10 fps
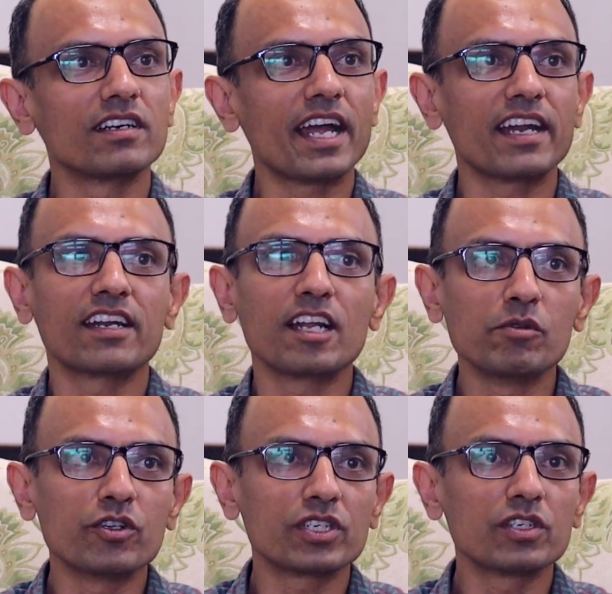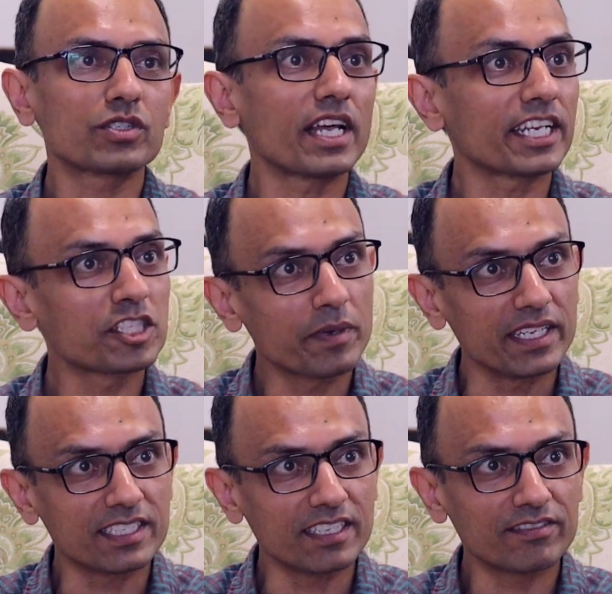and our WHO endos are
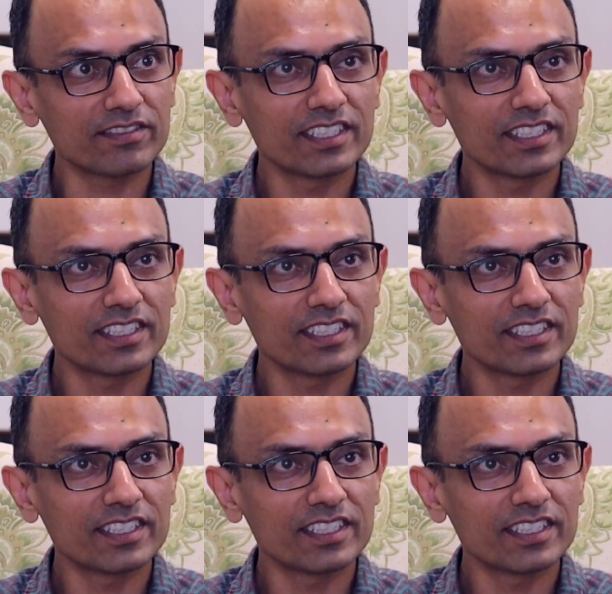expensive.